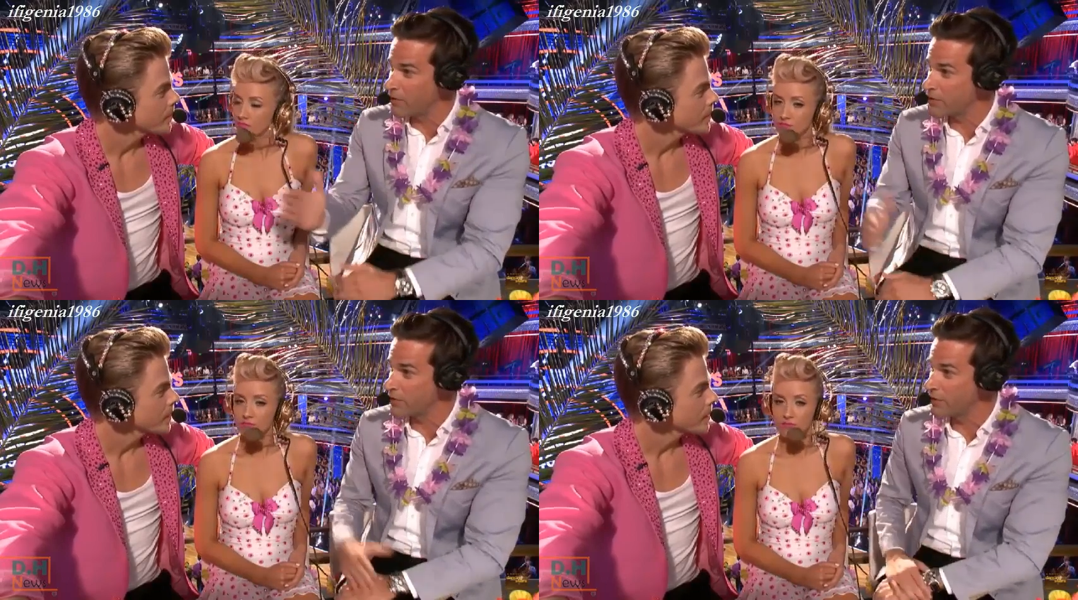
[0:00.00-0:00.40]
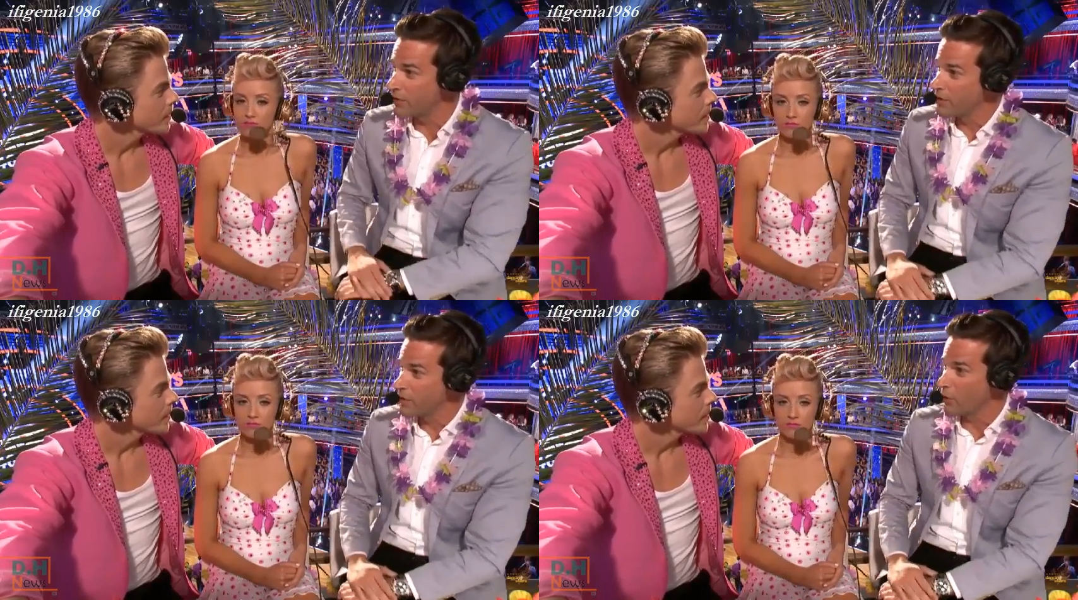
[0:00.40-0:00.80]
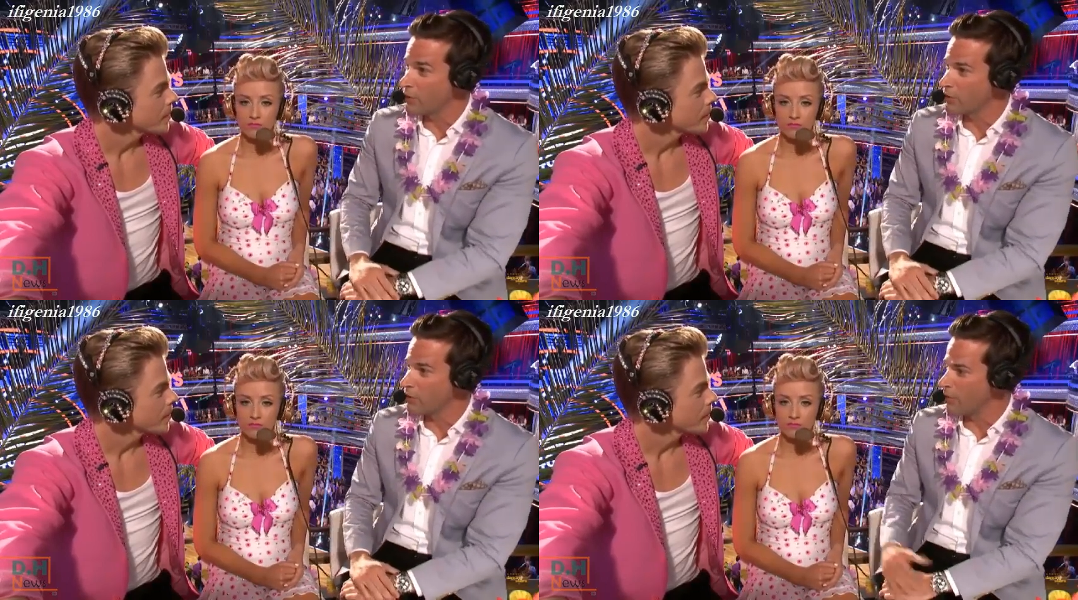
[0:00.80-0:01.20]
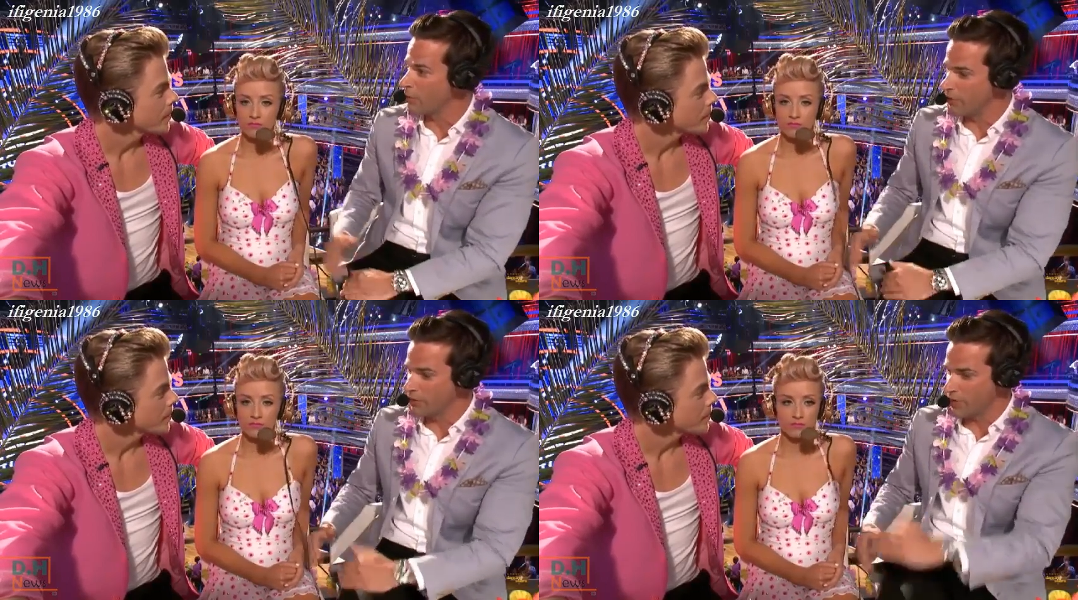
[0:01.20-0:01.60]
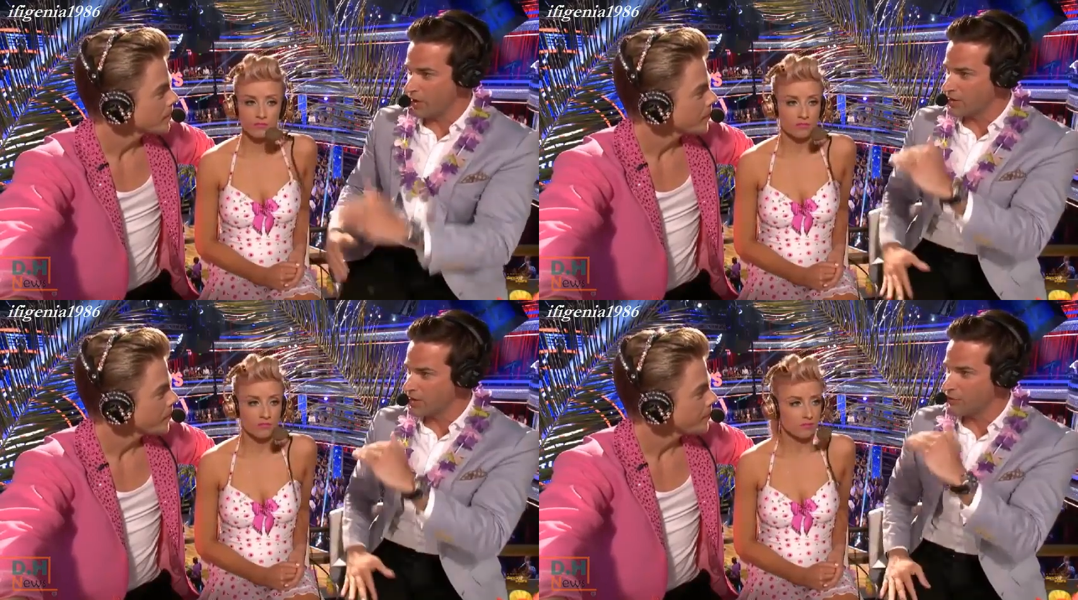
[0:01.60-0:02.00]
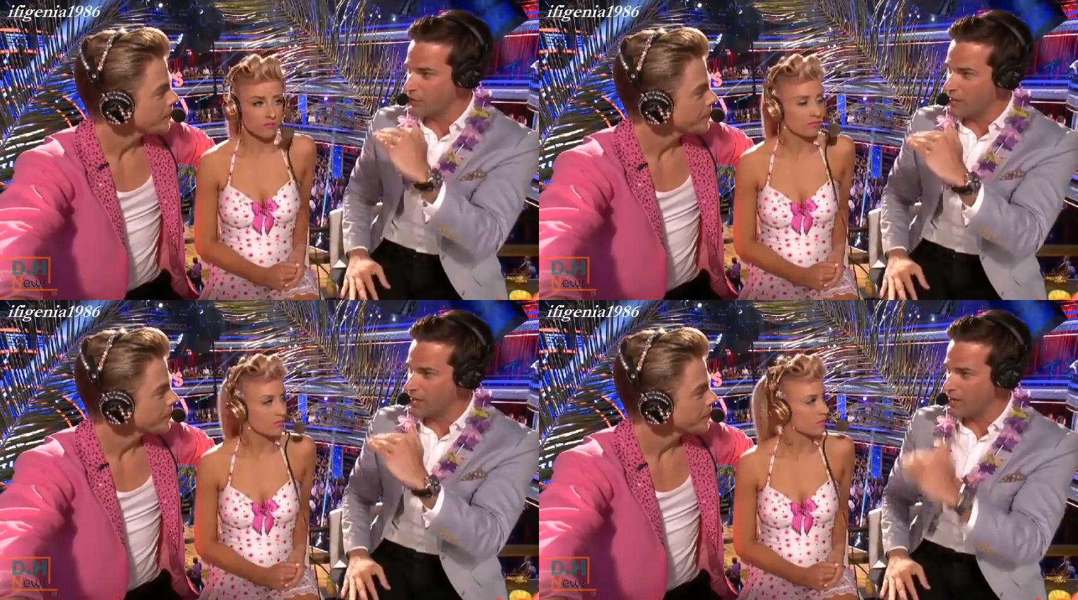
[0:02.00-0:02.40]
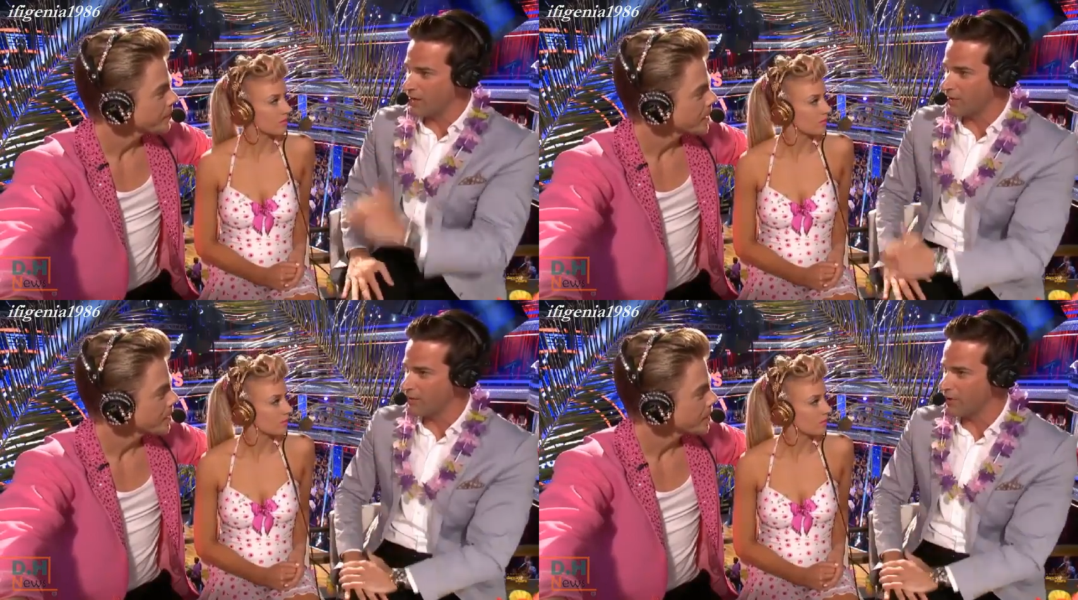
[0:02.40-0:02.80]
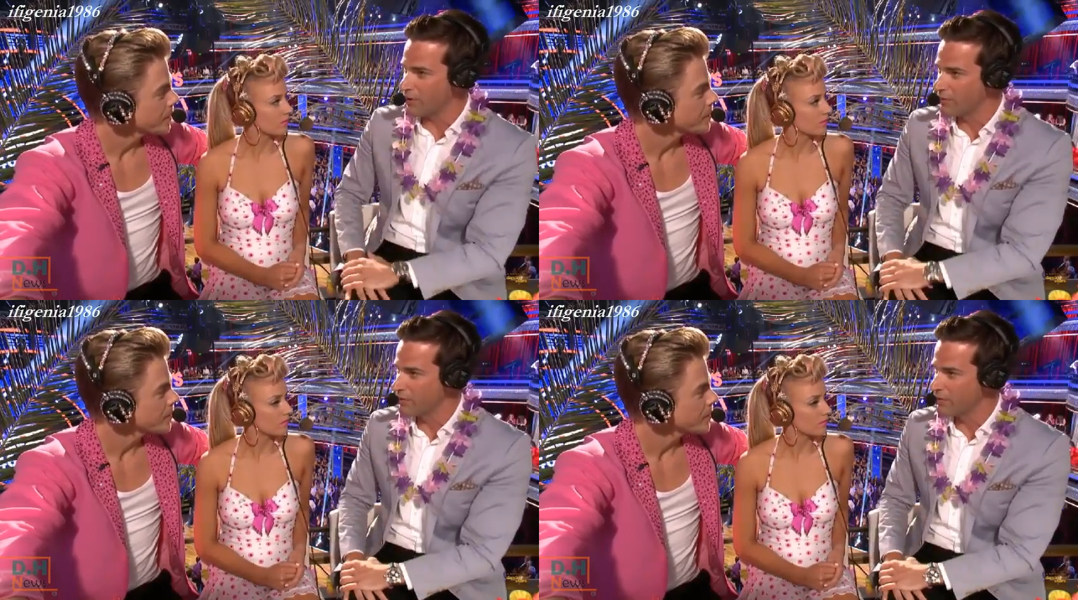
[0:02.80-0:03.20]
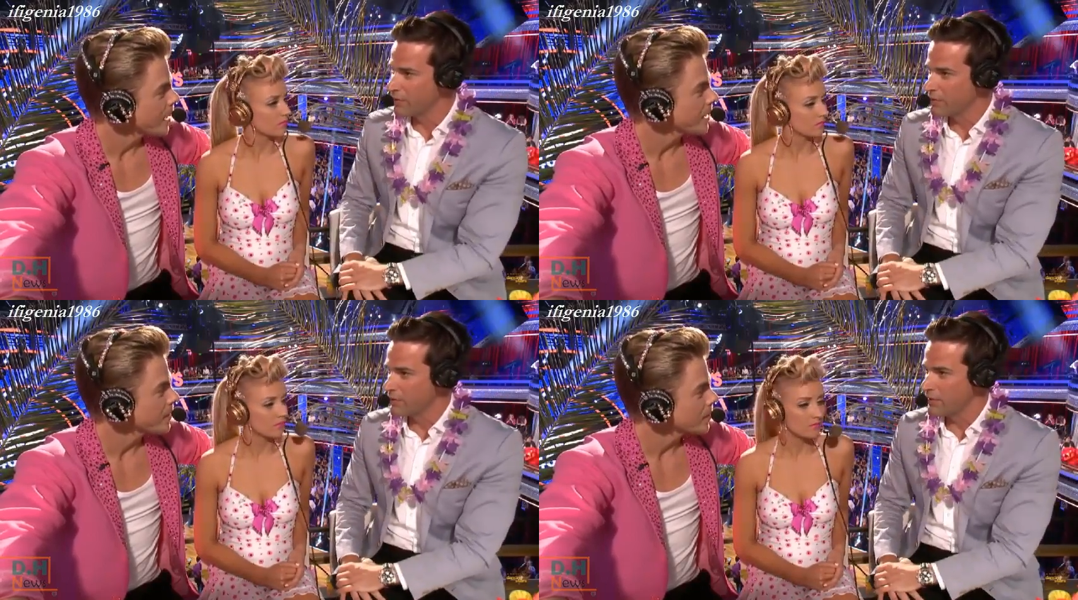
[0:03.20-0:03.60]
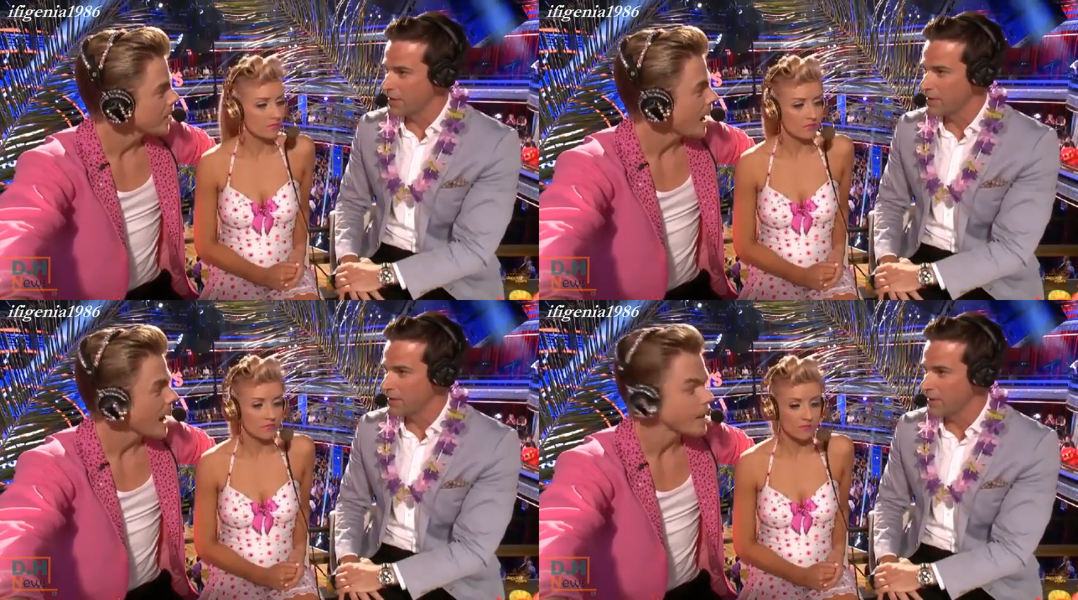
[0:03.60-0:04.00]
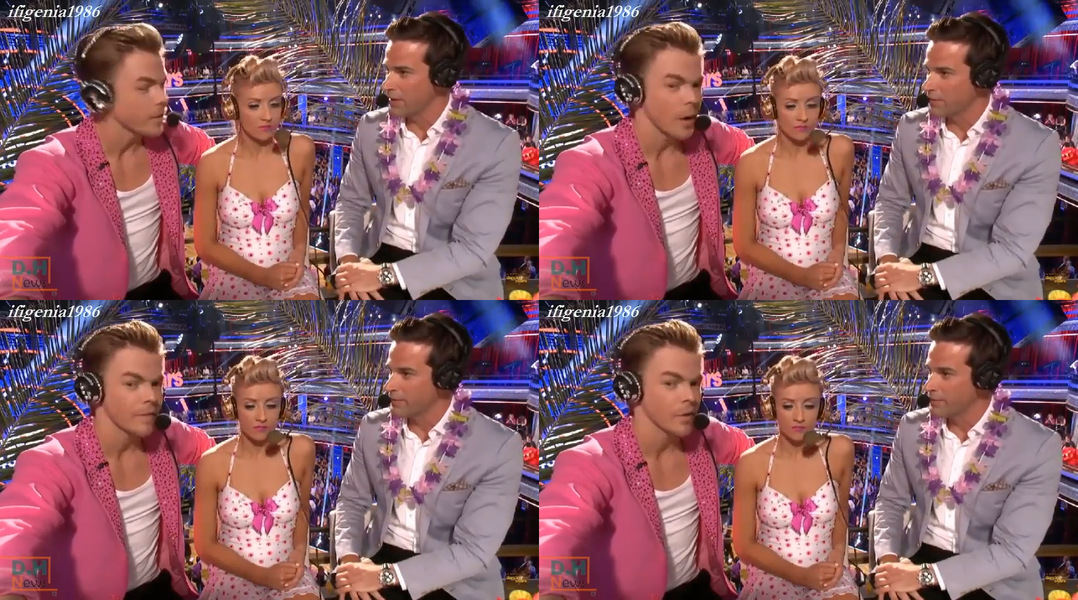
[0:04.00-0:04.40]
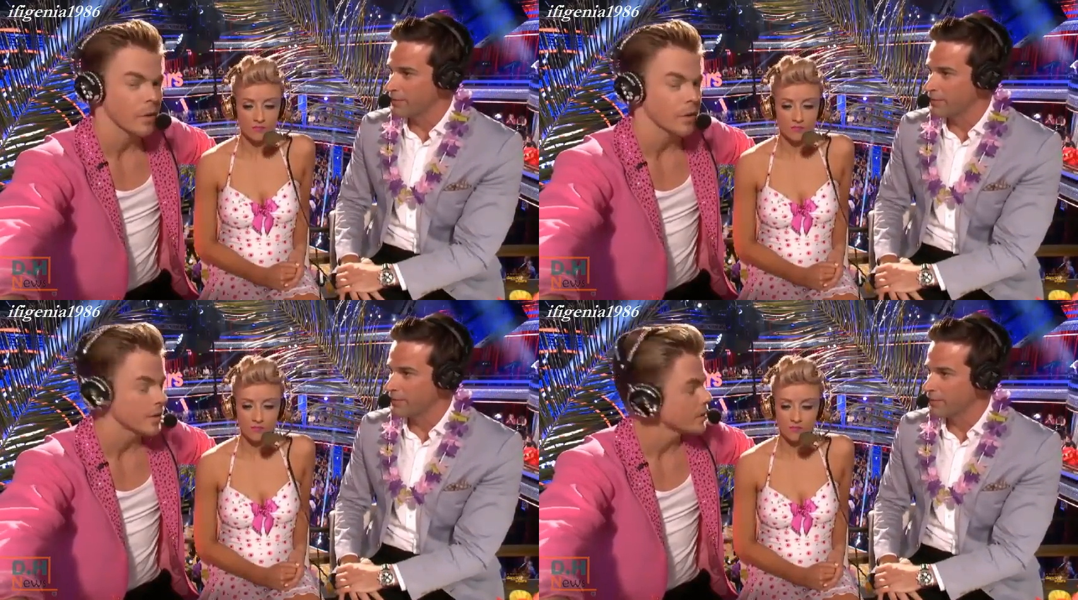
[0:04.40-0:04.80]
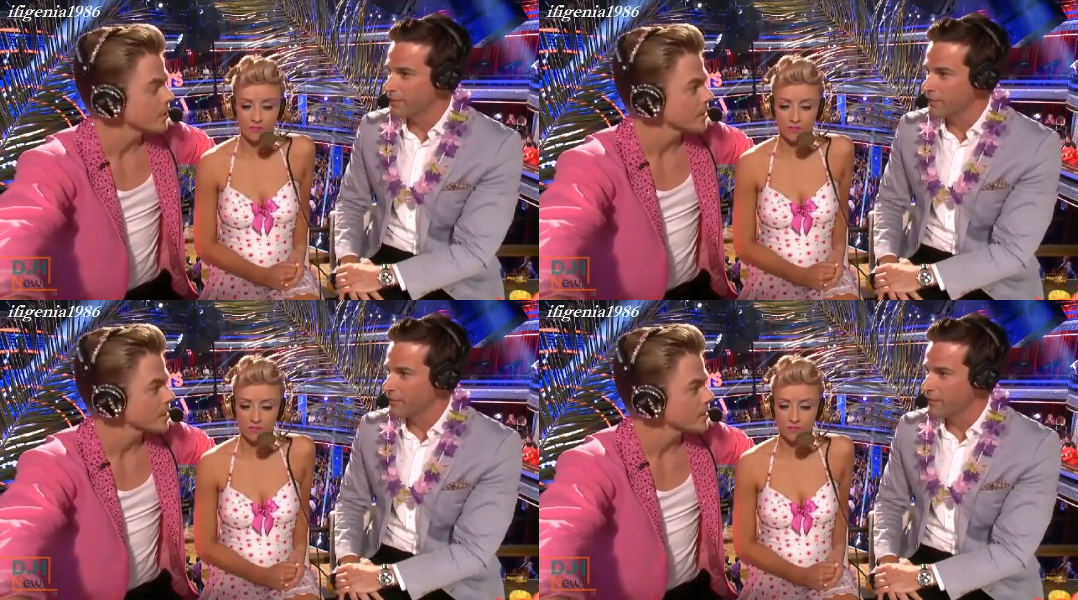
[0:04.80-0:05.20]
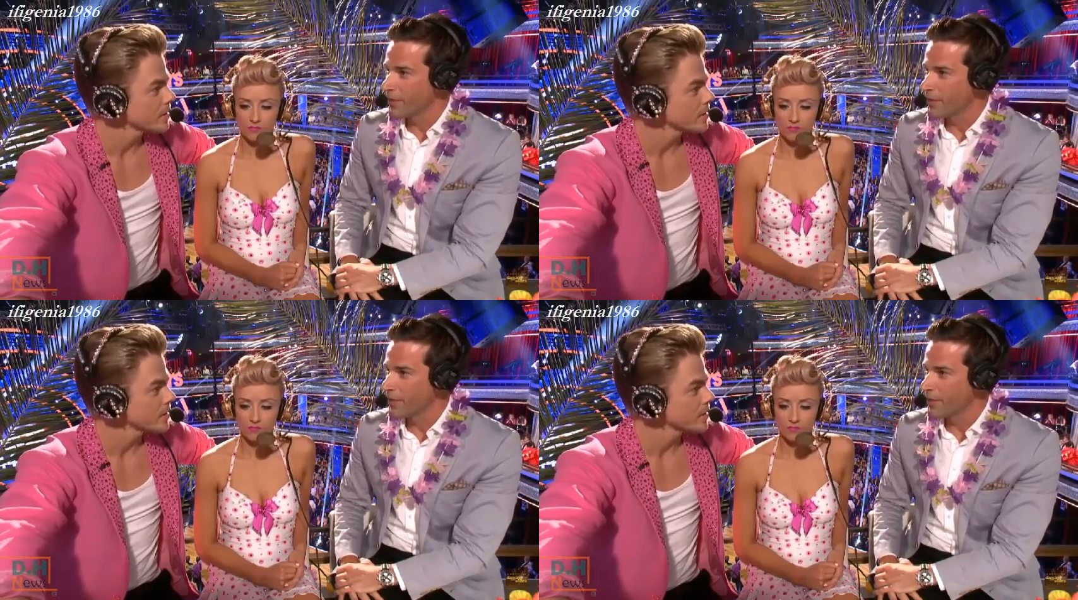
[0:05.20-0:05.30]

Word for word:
Speaker 1: you, you go throughout. But you've started really high, haven't you? Right. That's the
Speaker 2: I thing. Grew, I've grown in two inches. That's,